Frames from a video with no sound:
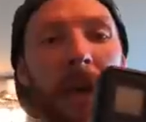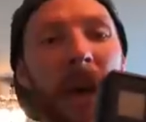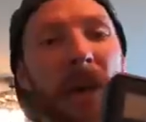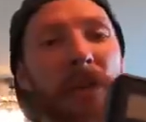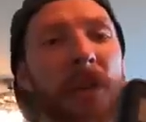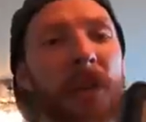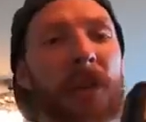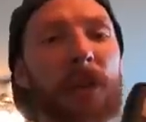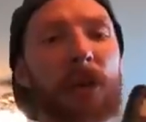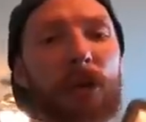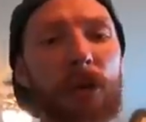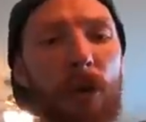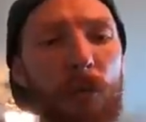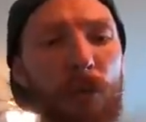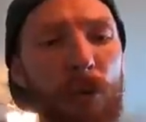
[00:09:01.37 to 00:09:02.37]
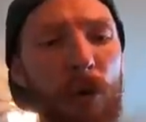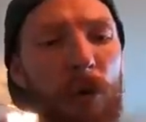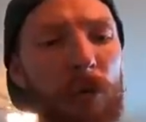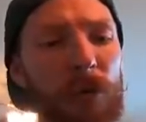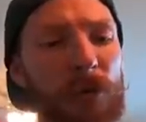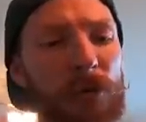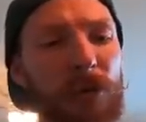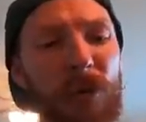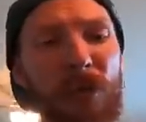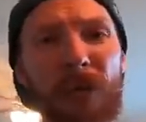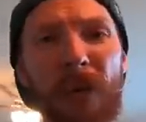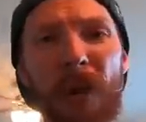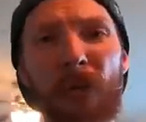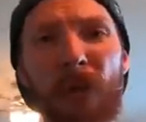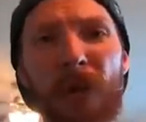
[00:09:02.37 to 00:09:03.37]
I think the GoPro
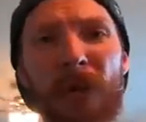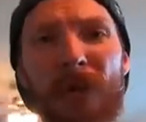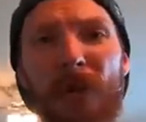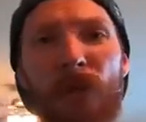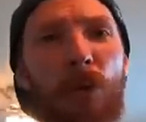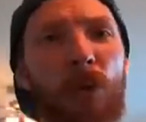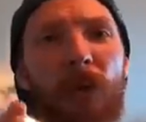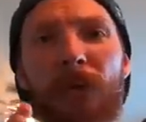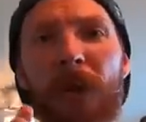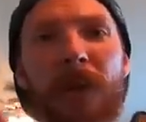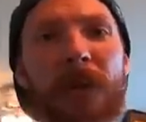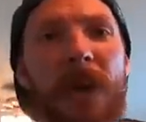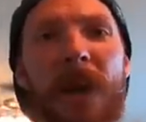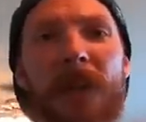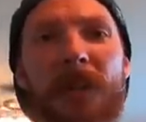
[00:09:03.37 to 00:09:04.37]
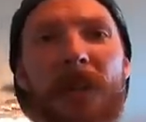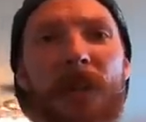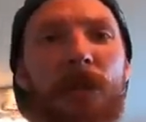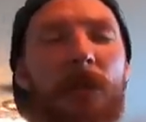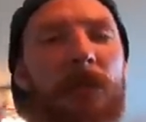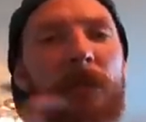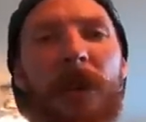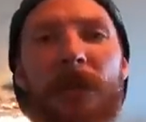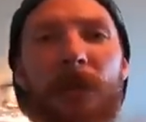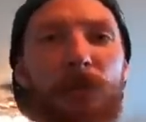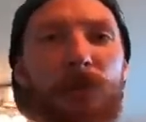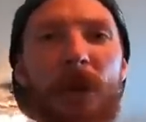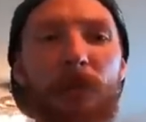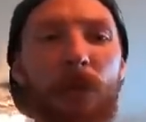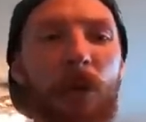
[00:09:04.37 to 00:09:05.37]
certified ones work fantastic. You can find some
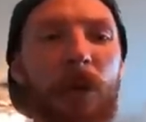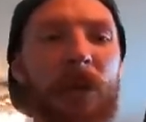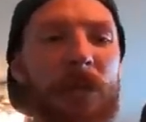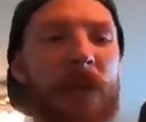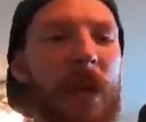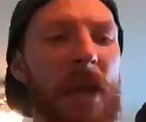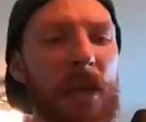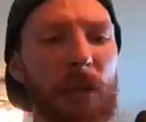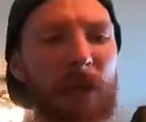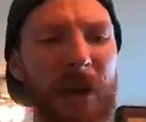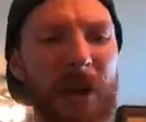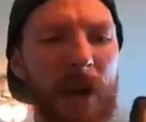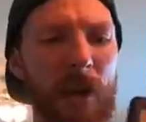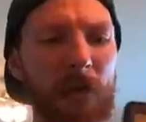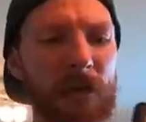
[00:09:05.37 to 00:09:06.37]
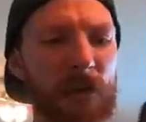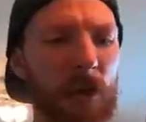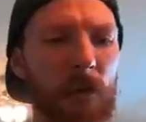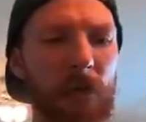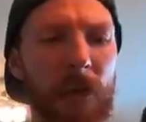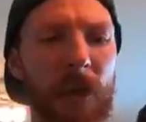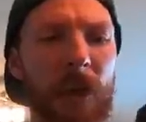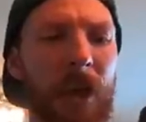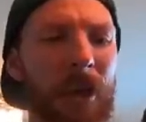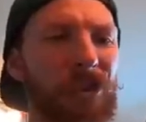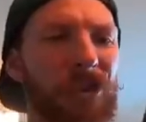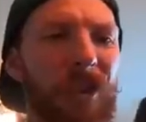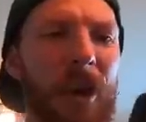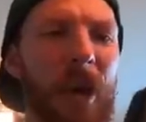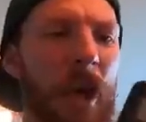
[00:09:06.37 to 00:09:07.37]
cheaper ones. You might not have as good of a
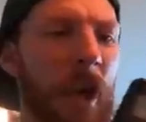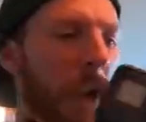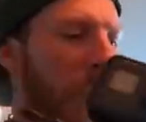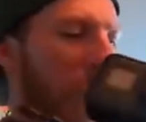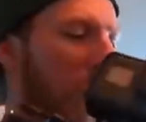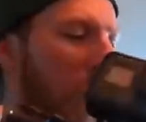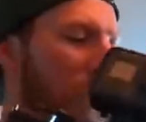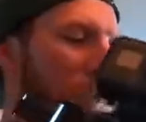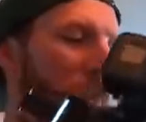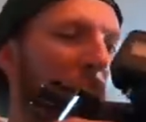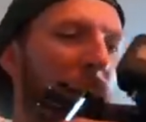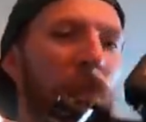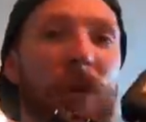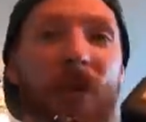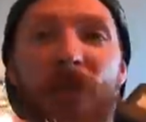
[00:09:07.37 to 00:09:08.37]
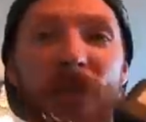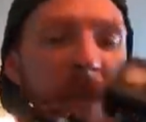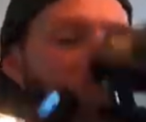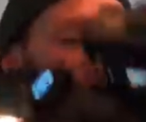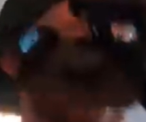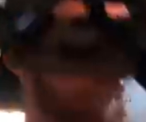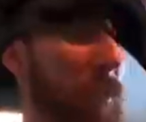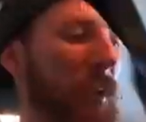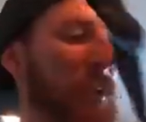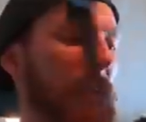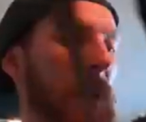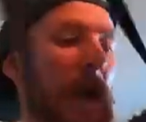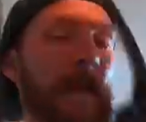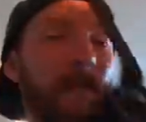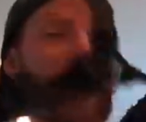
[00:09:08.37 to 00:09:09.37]
connection. I don't have much say in it because
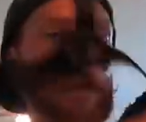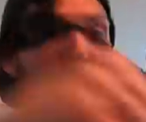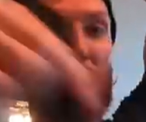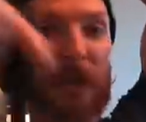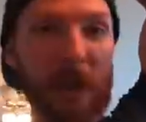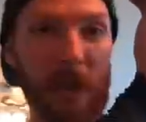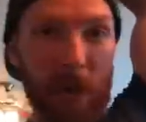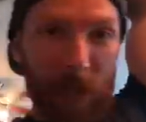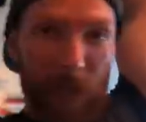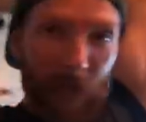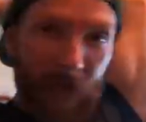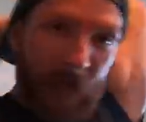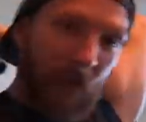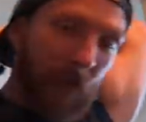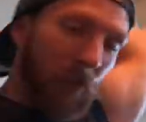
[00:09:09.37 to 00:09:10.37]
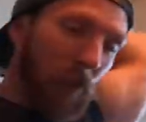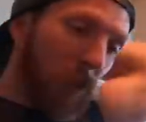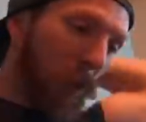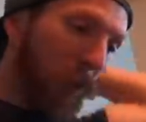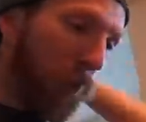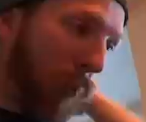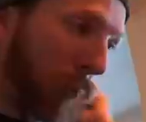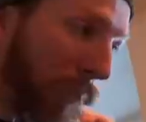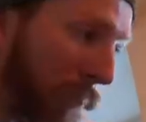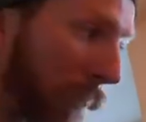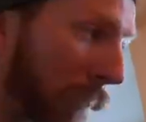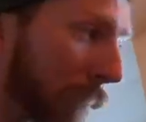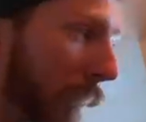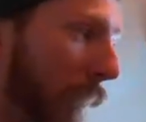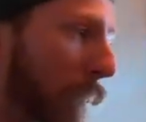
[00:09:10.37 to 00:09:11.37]
I haven't used any of them except for GoPro
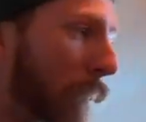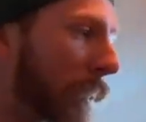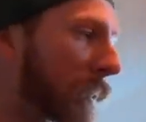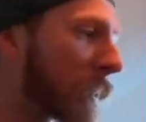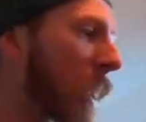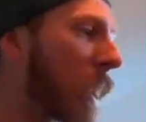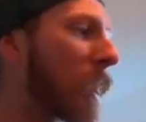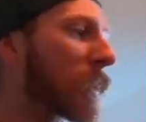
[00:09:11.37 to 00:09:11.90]
certified ones.